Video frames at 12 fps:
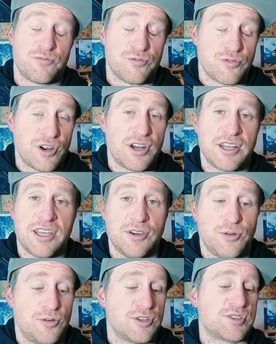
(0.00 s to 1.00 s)

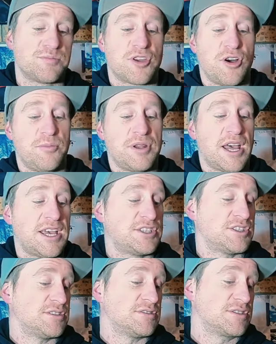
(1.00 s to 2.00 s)
Really awesome
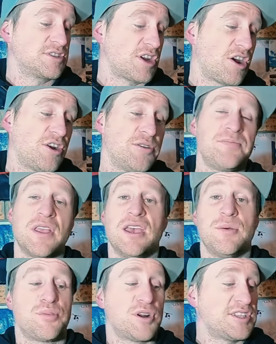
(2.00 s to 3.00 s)
combination. So
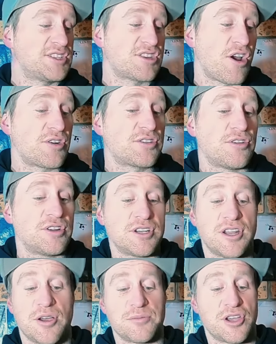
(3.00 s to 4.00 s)
pretty stoked on
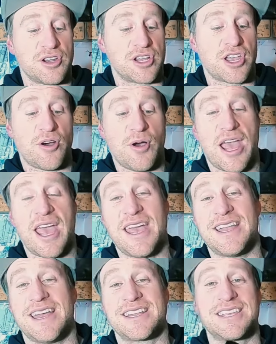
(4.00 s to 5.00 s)
it. I'm going to go
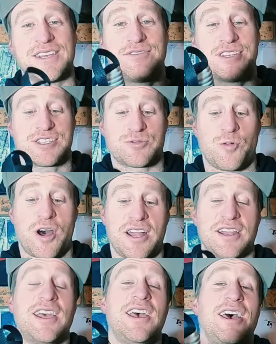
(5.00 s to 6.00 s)
ahead and give this
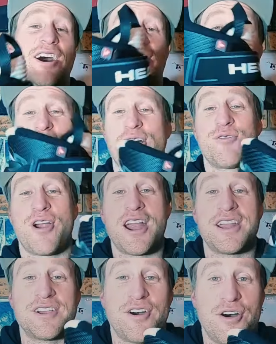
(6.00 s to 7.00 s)
one a high
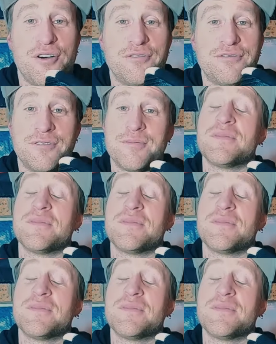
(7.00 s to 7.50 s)
rating of